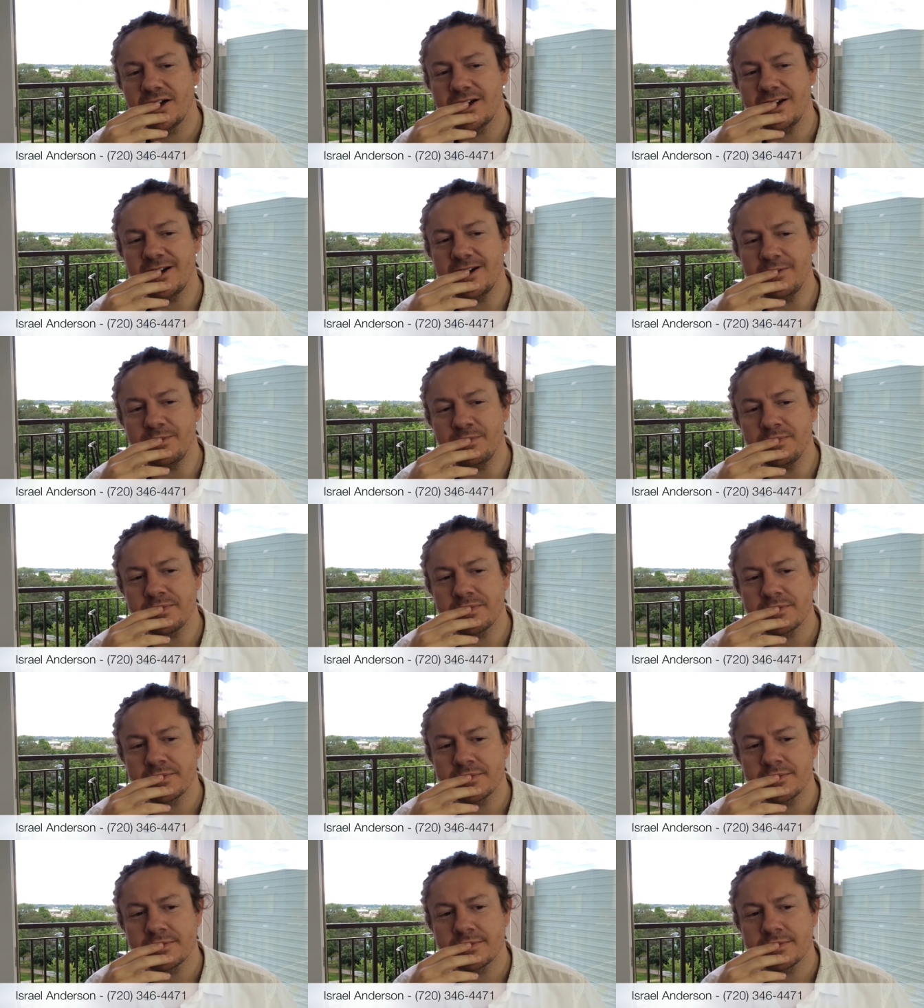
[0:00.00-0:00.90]
Um,
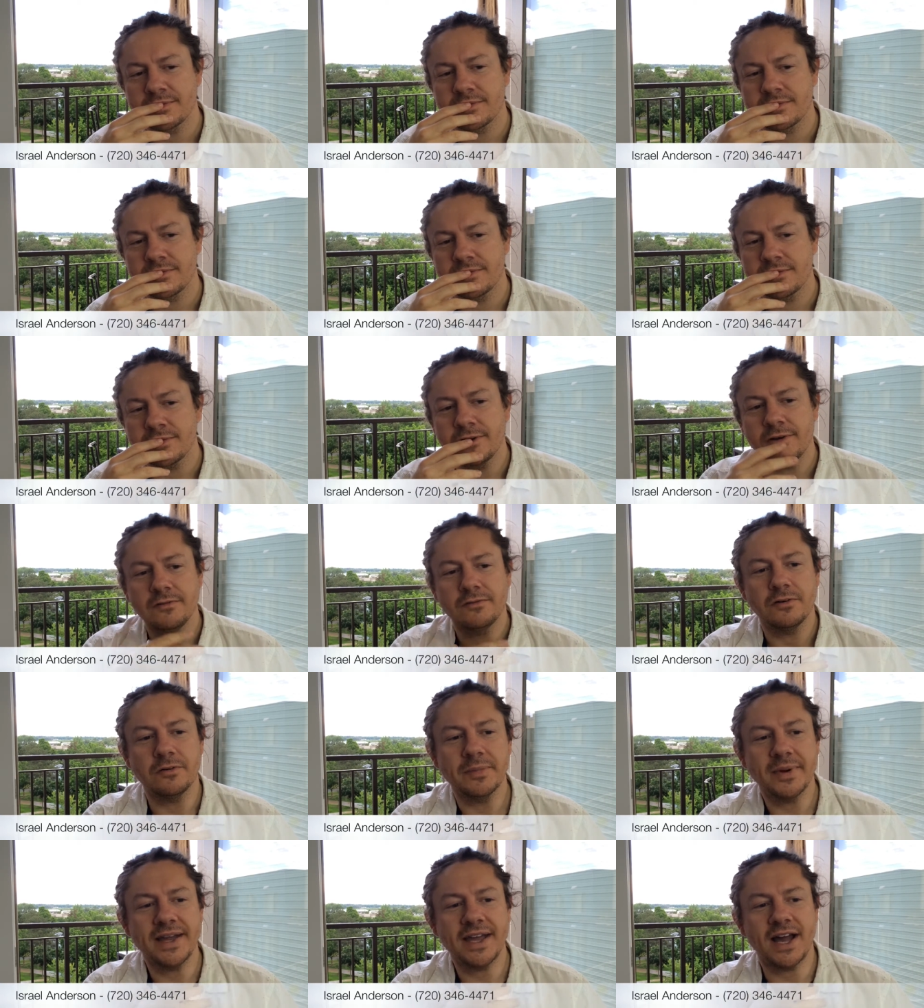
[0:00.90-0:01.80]

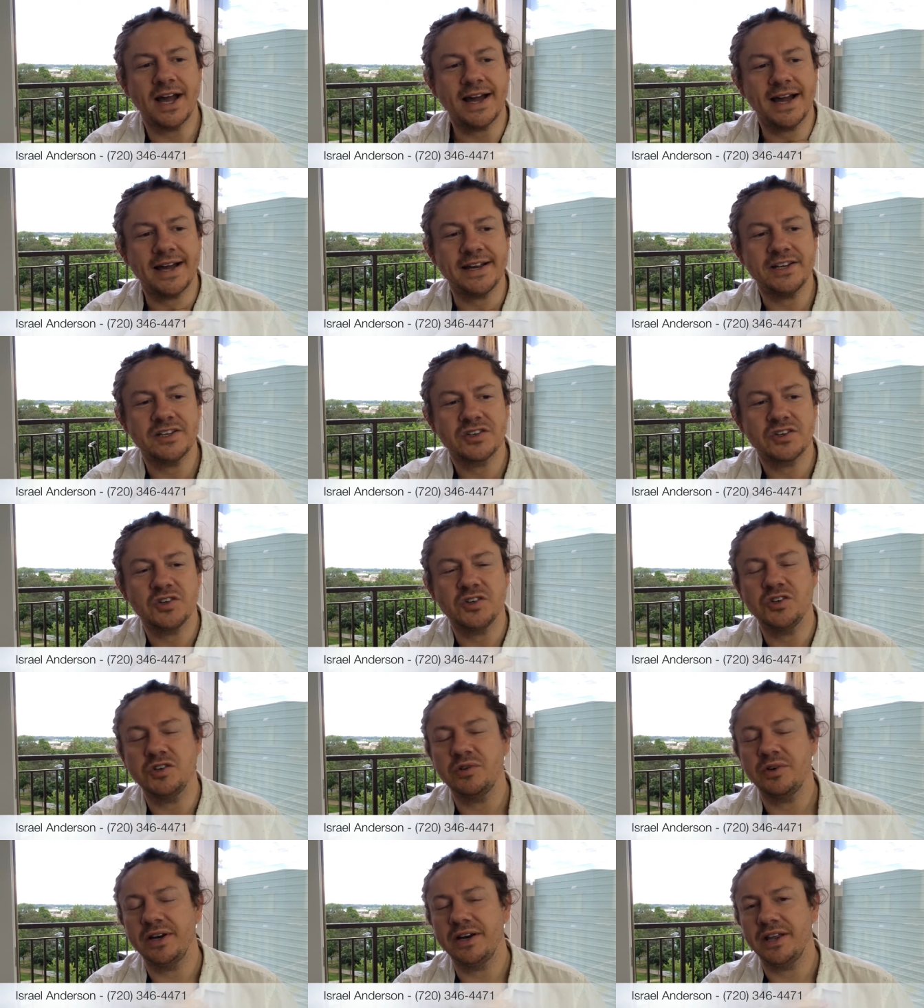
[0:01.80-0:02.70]
for me, I, I, just
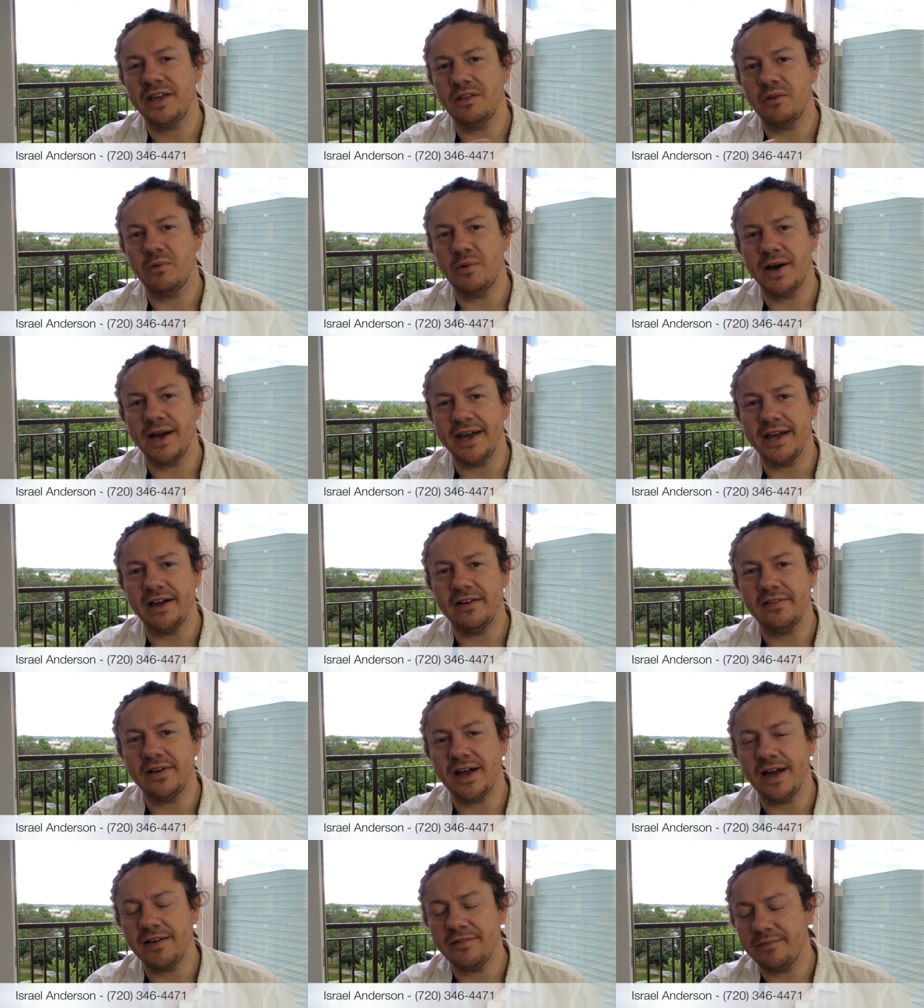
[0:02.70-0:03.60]
couldn't do it any other way.
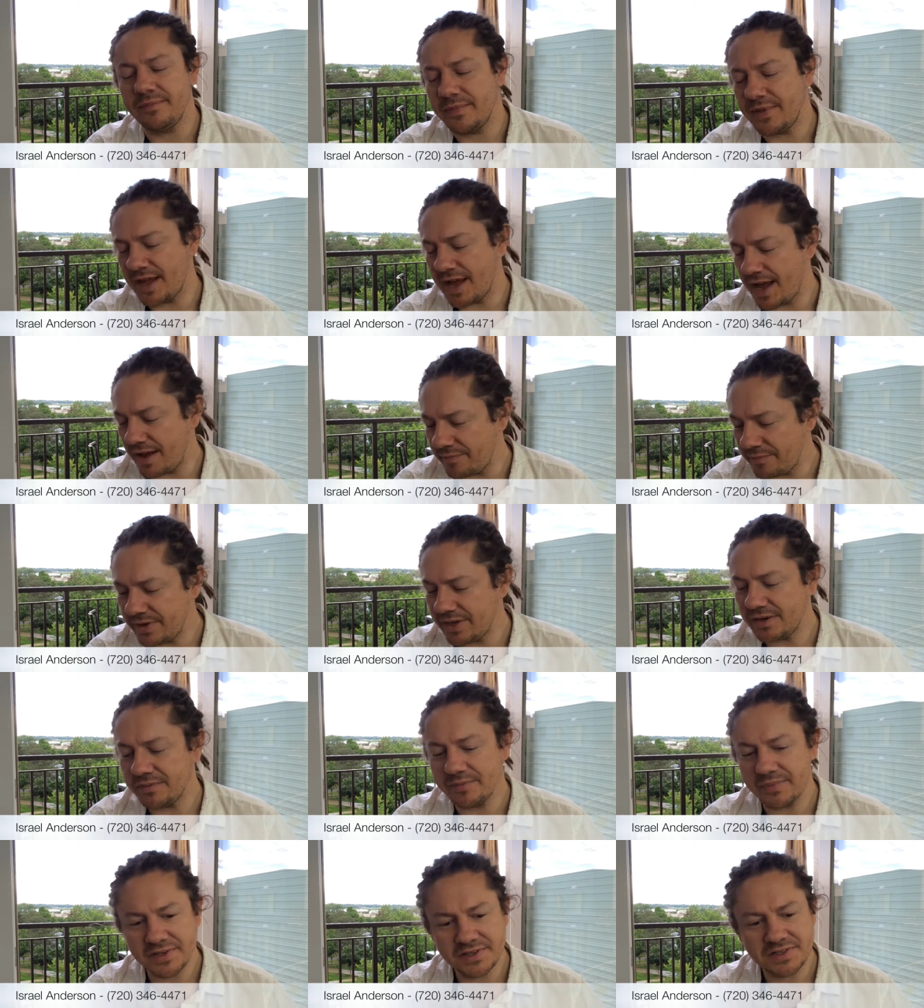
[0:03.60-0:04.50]
I've, I've, I've
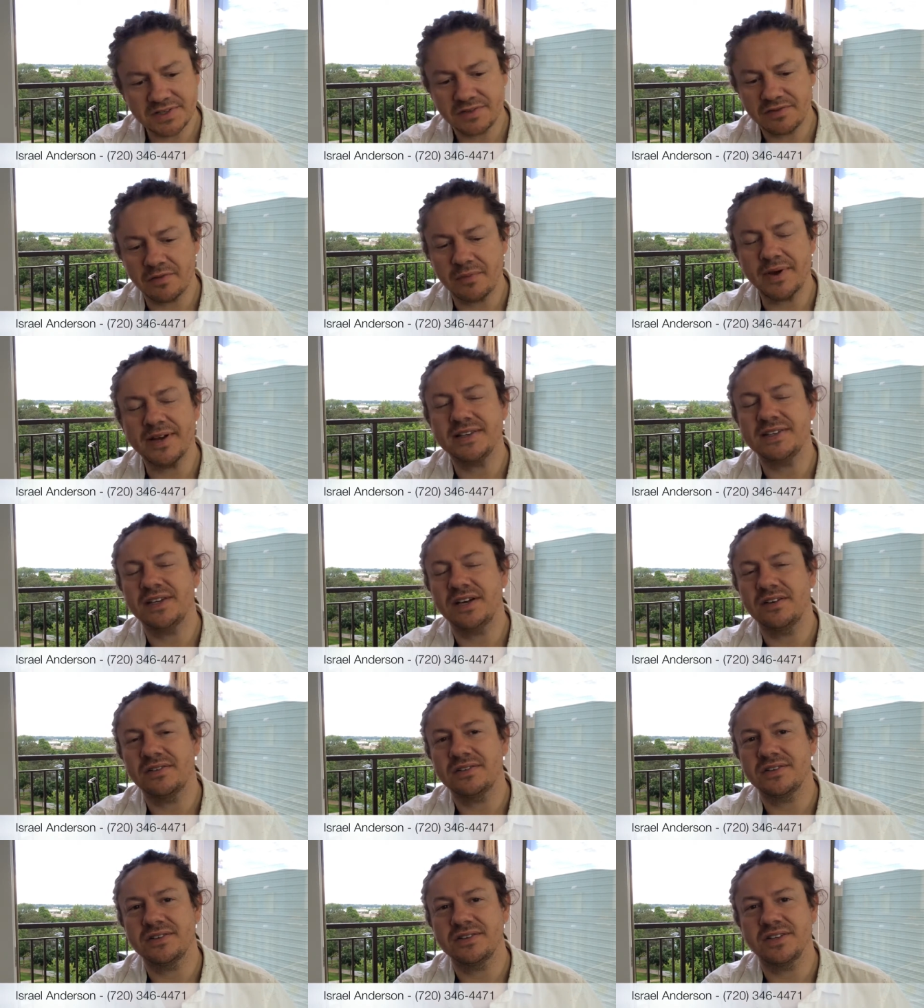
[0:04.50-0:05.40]
been in business for
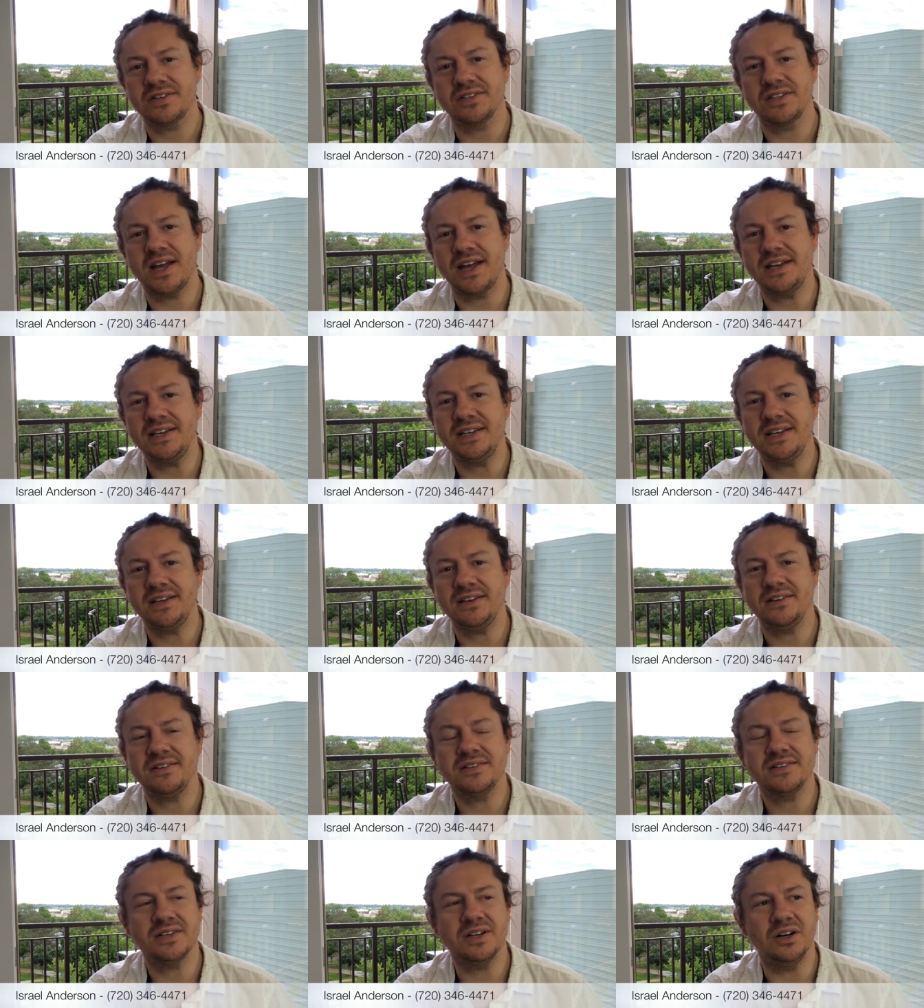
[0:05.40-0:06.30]
myself since I was 19
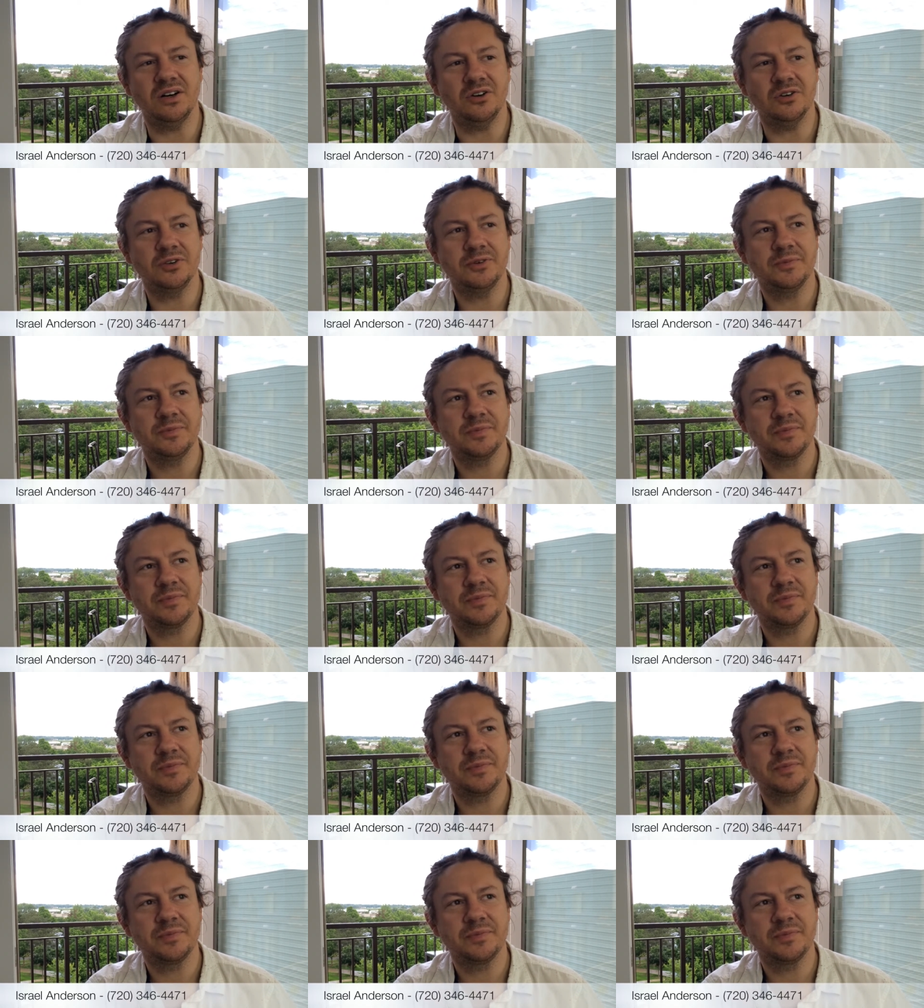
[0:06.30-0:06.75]
years old,